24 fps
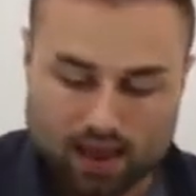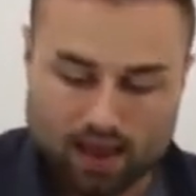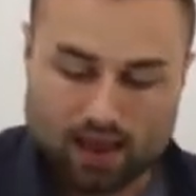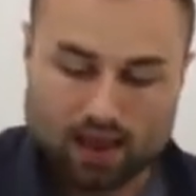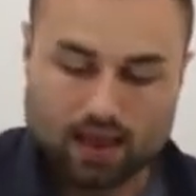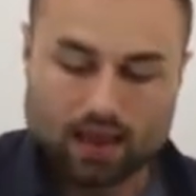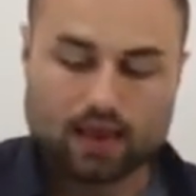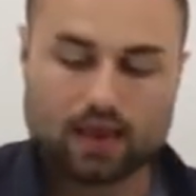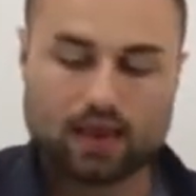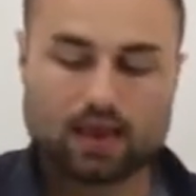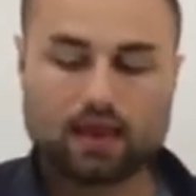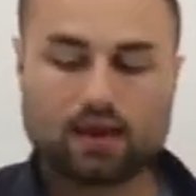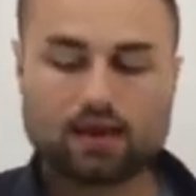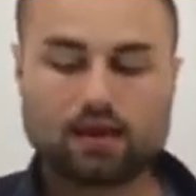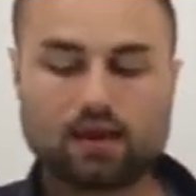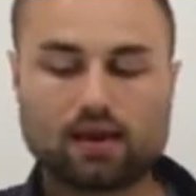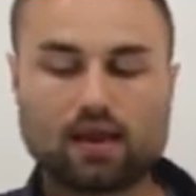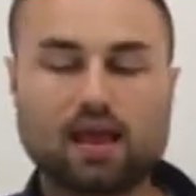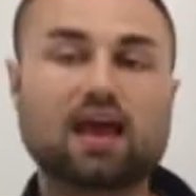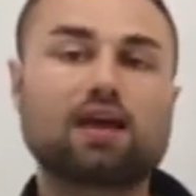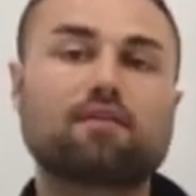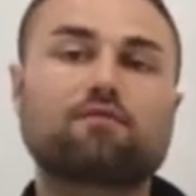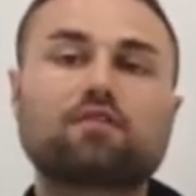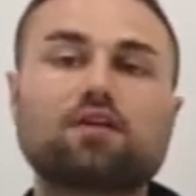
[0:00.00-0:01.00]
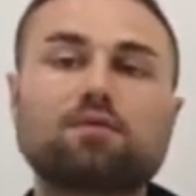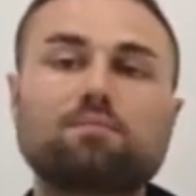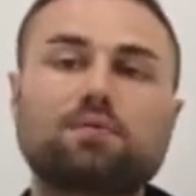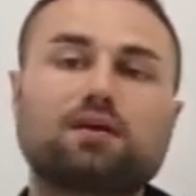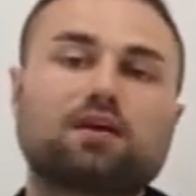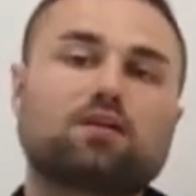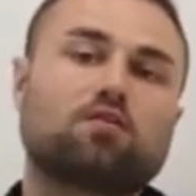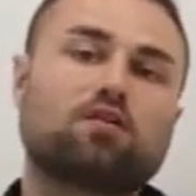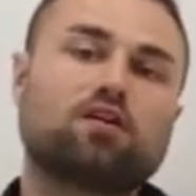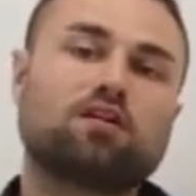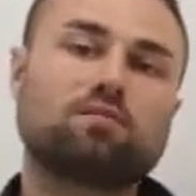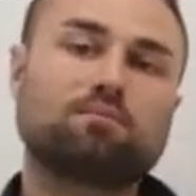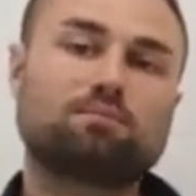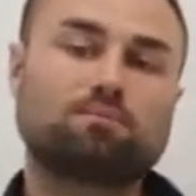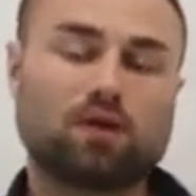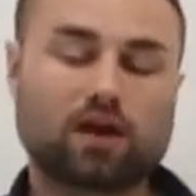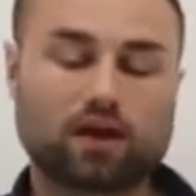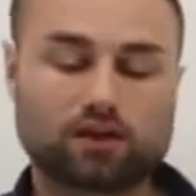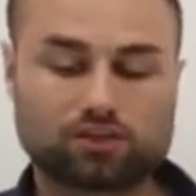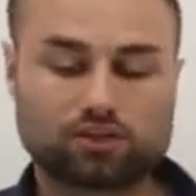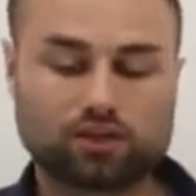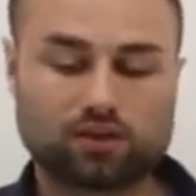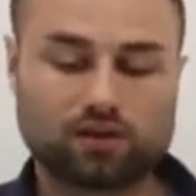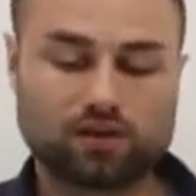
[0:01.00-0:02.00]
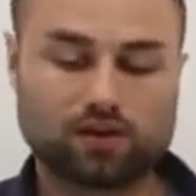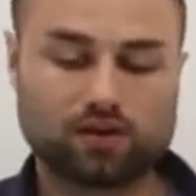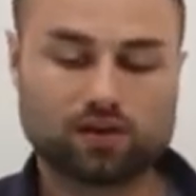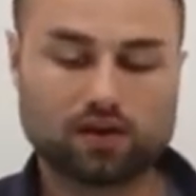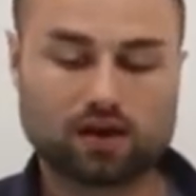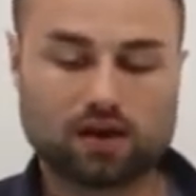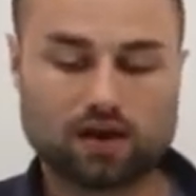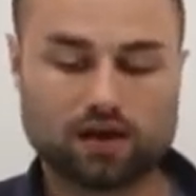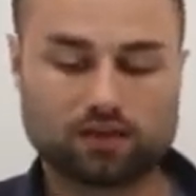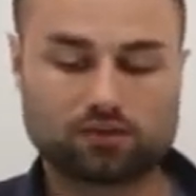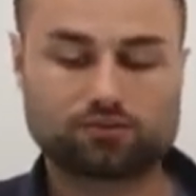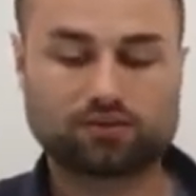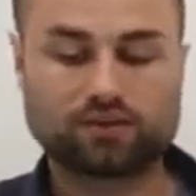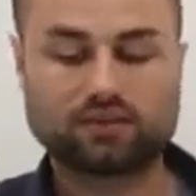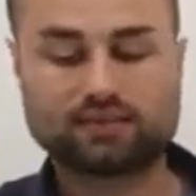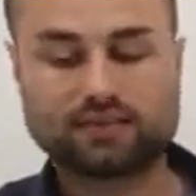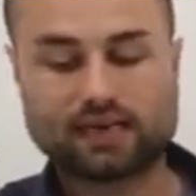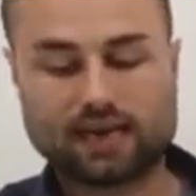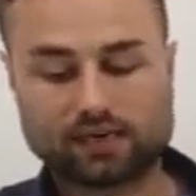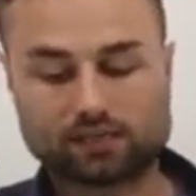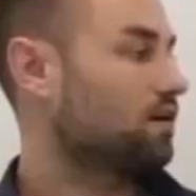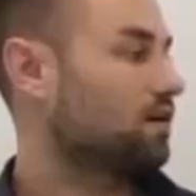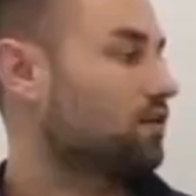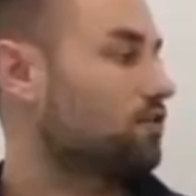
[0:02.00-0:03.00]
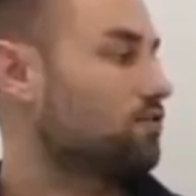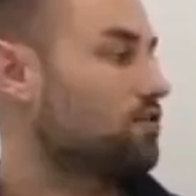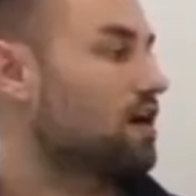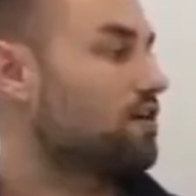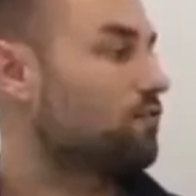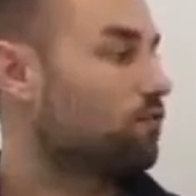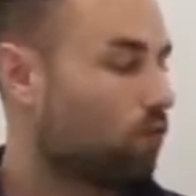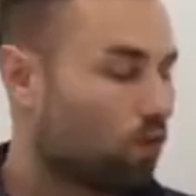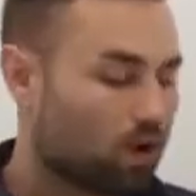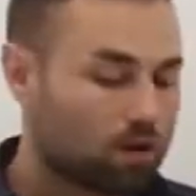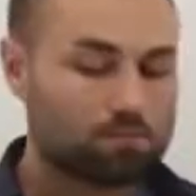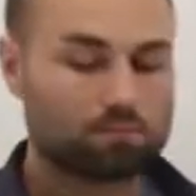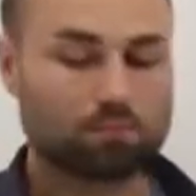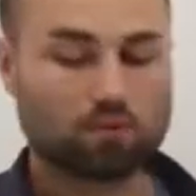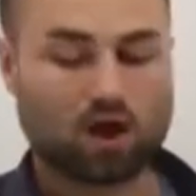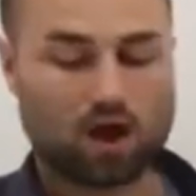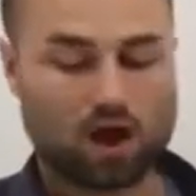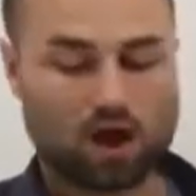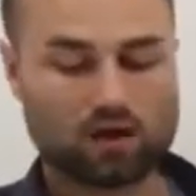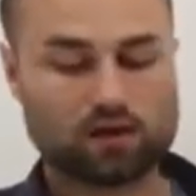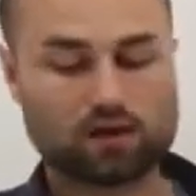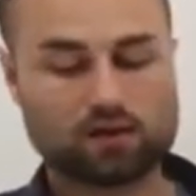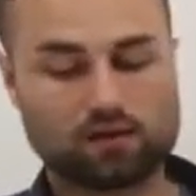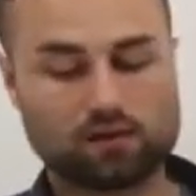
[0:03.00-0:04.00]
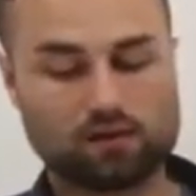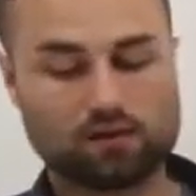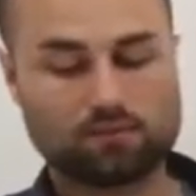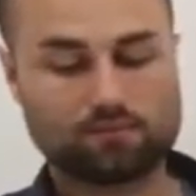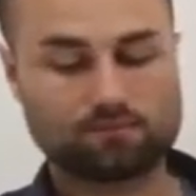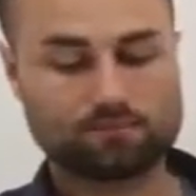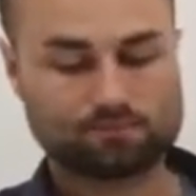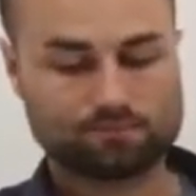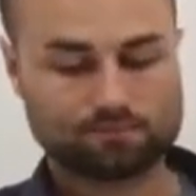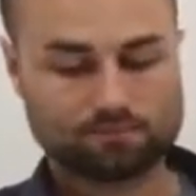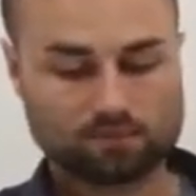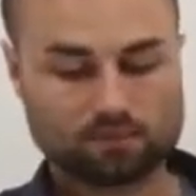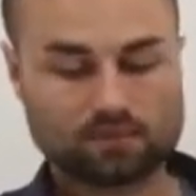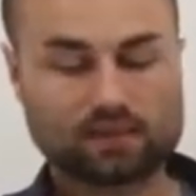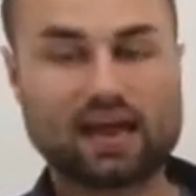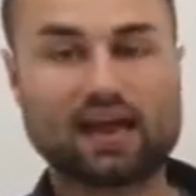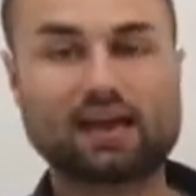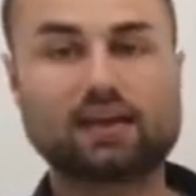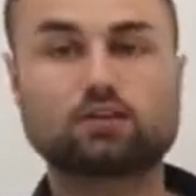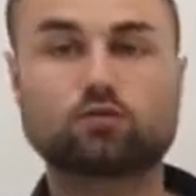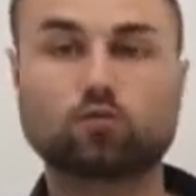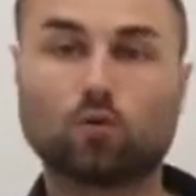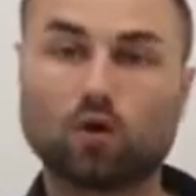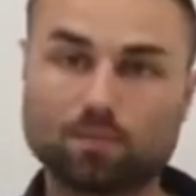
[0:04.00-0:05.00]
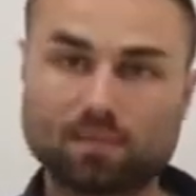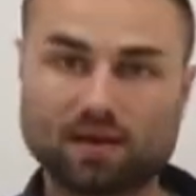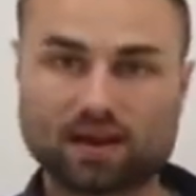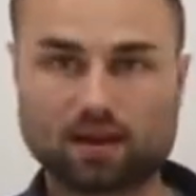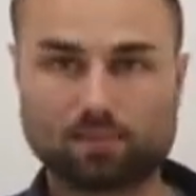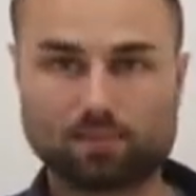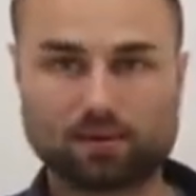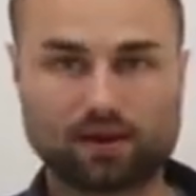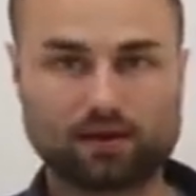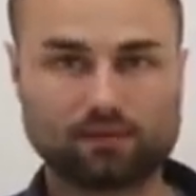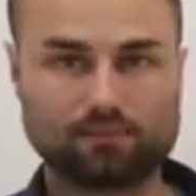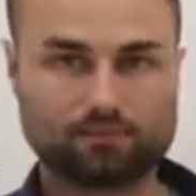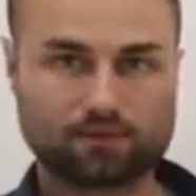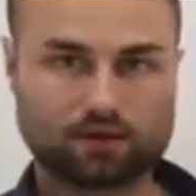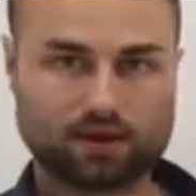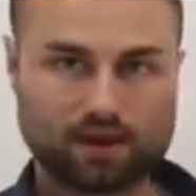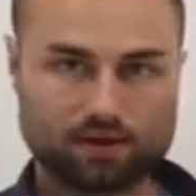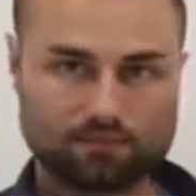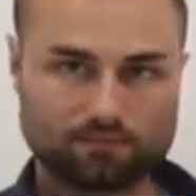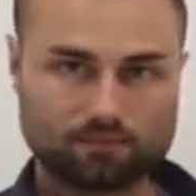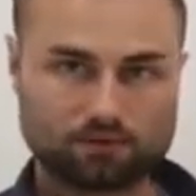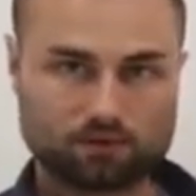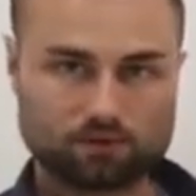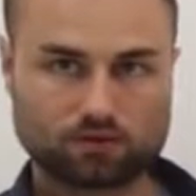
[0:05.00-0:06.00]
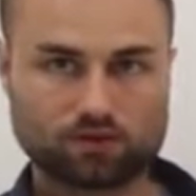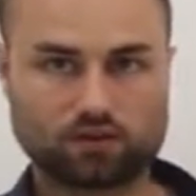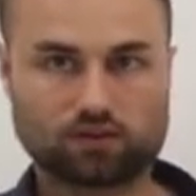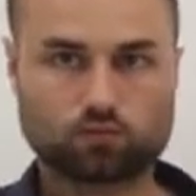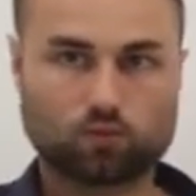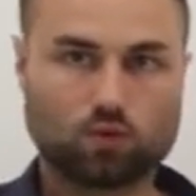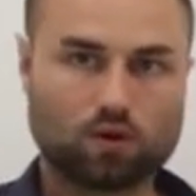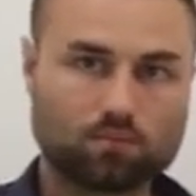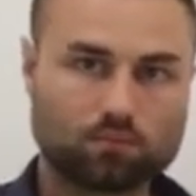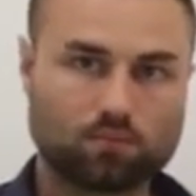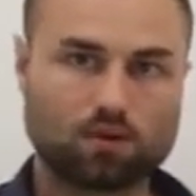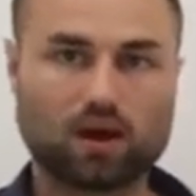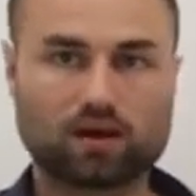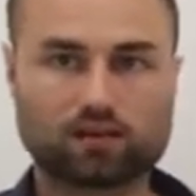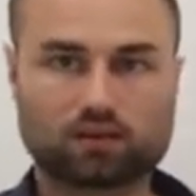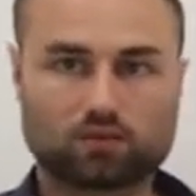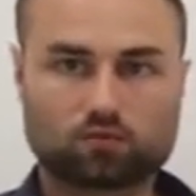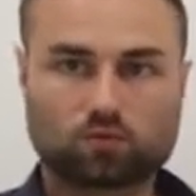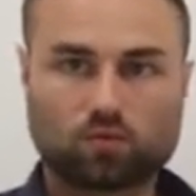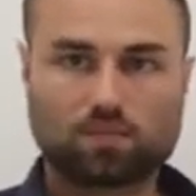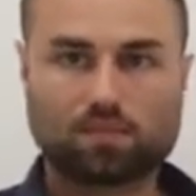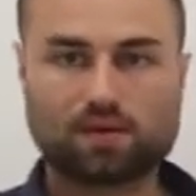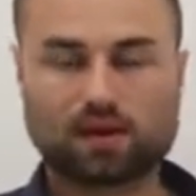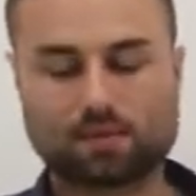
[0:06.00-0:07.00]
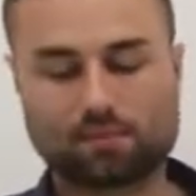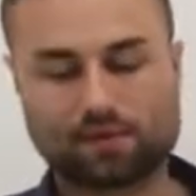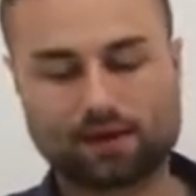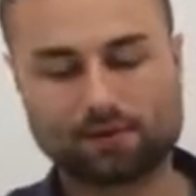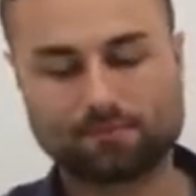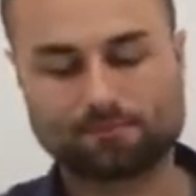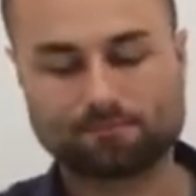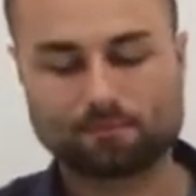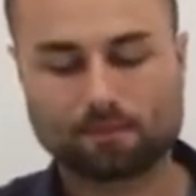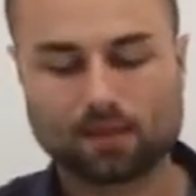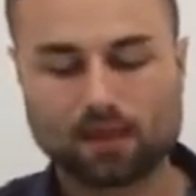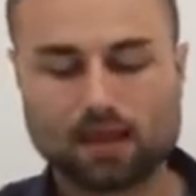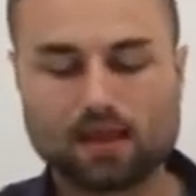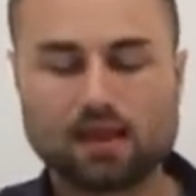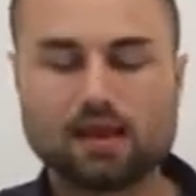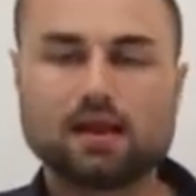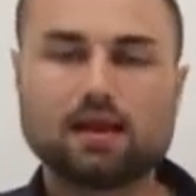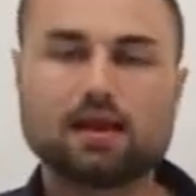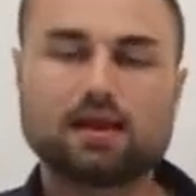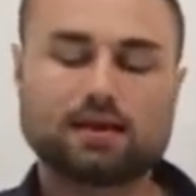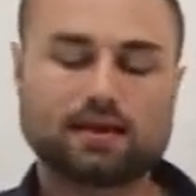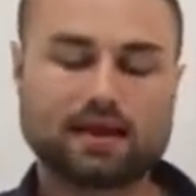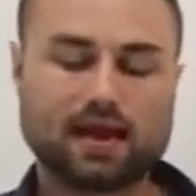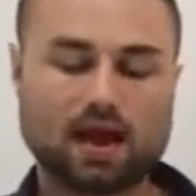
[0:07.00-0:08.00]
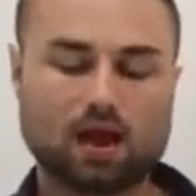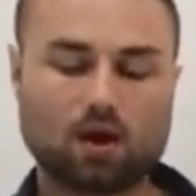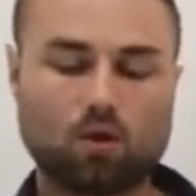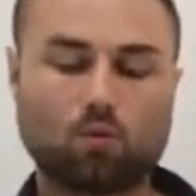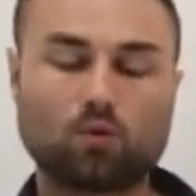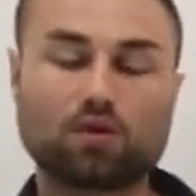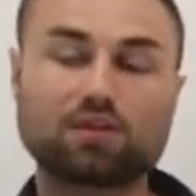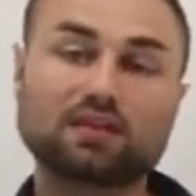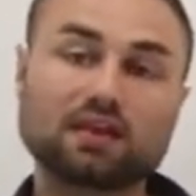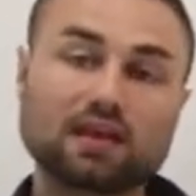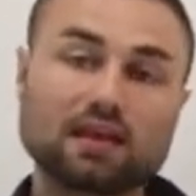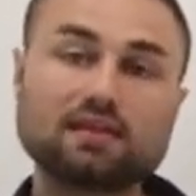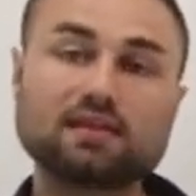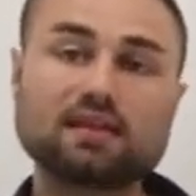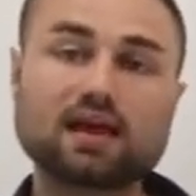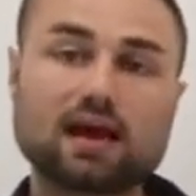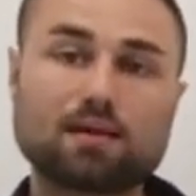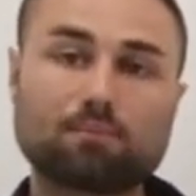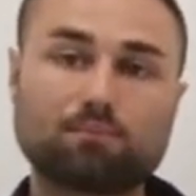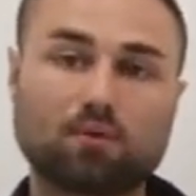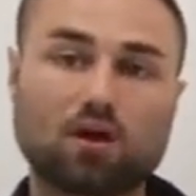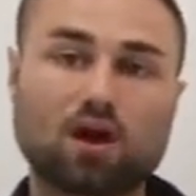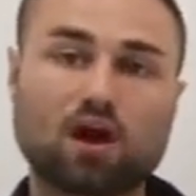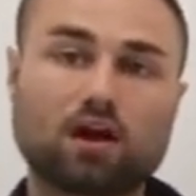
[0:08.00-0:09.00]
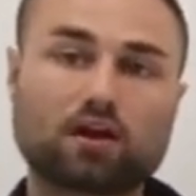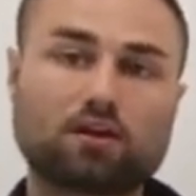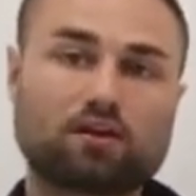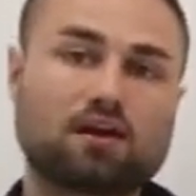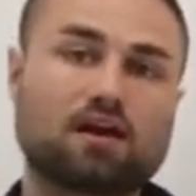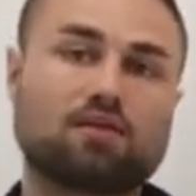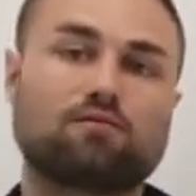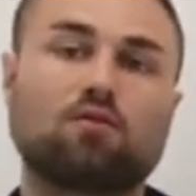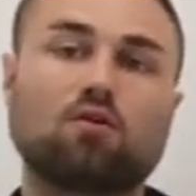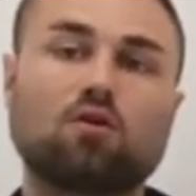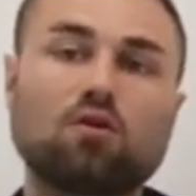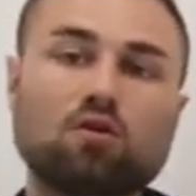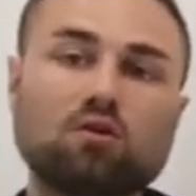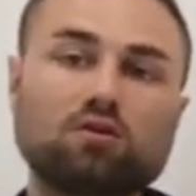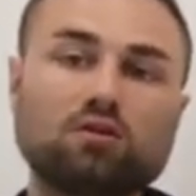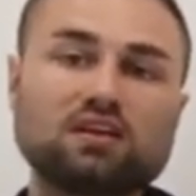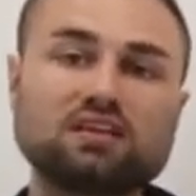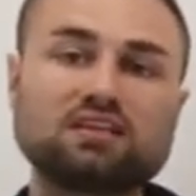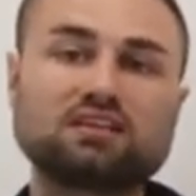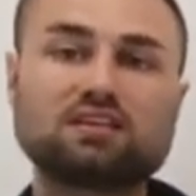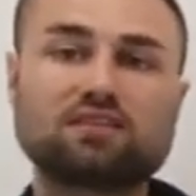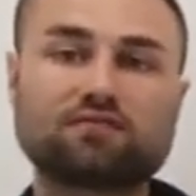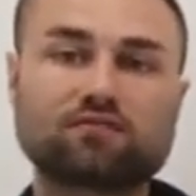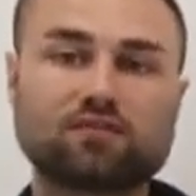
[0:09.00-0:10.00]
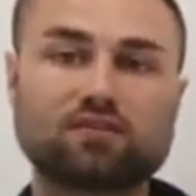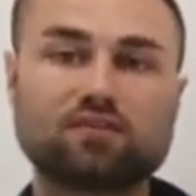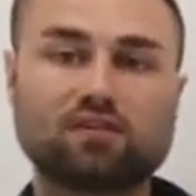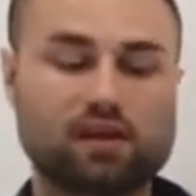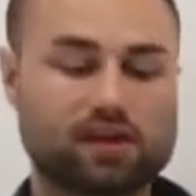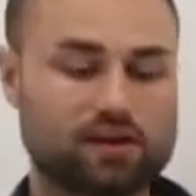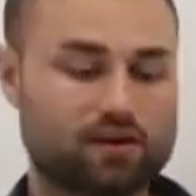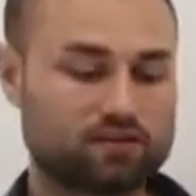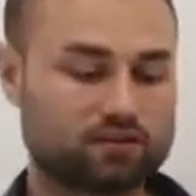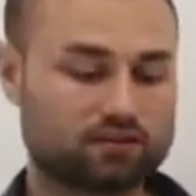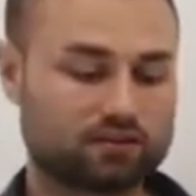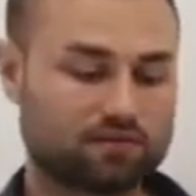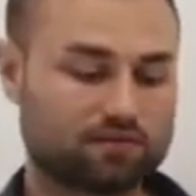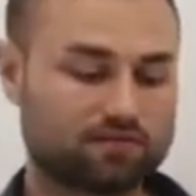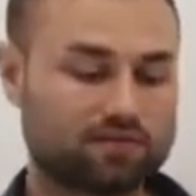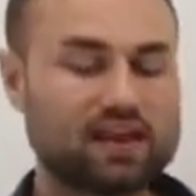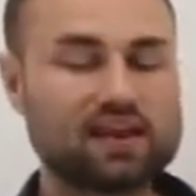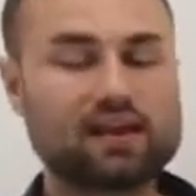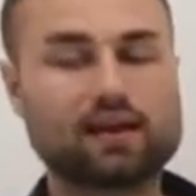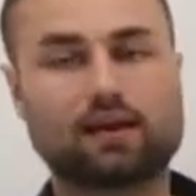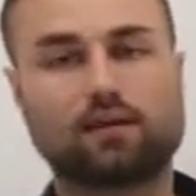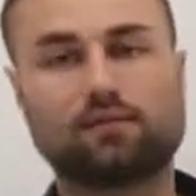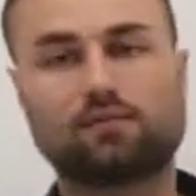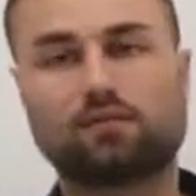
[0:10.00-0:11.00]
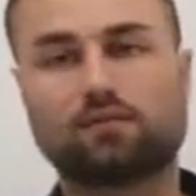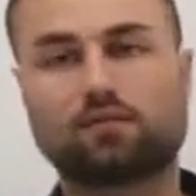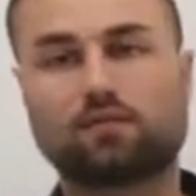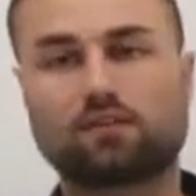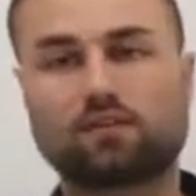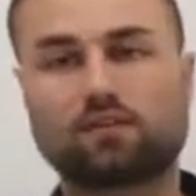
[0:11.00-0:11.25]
In every Bitcoin blockchain transaction, you have one block that is 1 megabyte, okay? So there's one block that's 1 megabyte. Now, within that block, you have all these different layers of data. For the